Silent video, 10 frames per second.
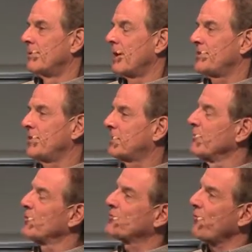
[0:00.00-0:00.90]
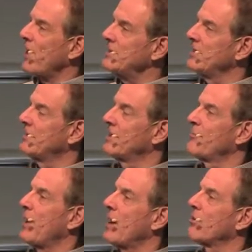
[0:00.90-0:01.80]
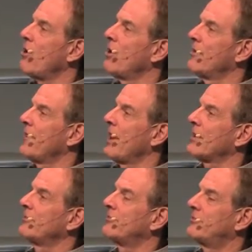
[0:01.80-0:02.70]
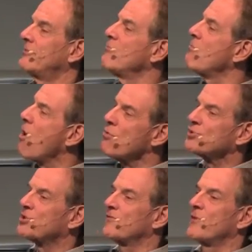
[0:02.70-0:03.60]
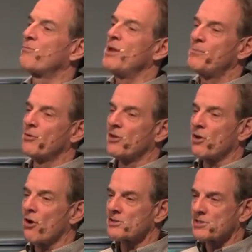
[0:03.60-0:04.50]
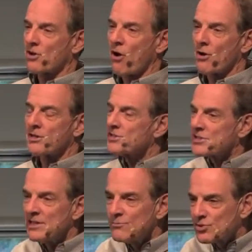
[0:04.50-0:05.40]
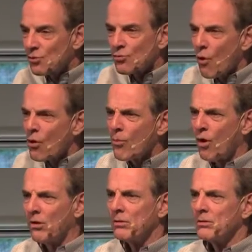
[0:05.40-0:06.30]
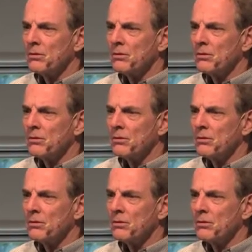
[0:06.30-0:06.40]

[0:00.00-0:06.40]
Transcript: I think the most frightening thing about all of that is most of the people that caused the carnage seem so normal.